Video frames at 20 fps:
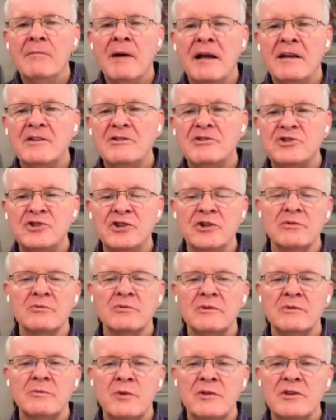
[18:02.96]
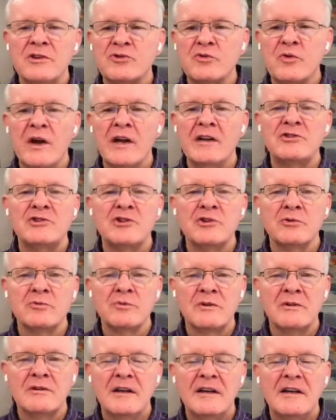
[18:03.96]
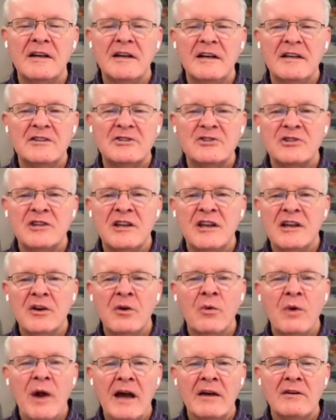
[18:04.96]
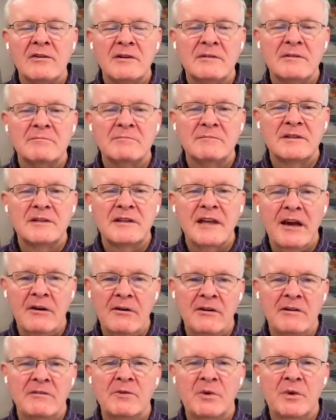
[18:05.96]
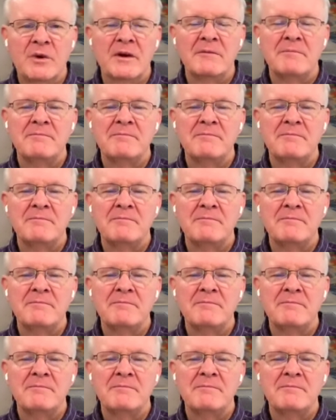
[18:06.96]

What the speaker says: by his children, with his grandchildren sitting around him, caring for him.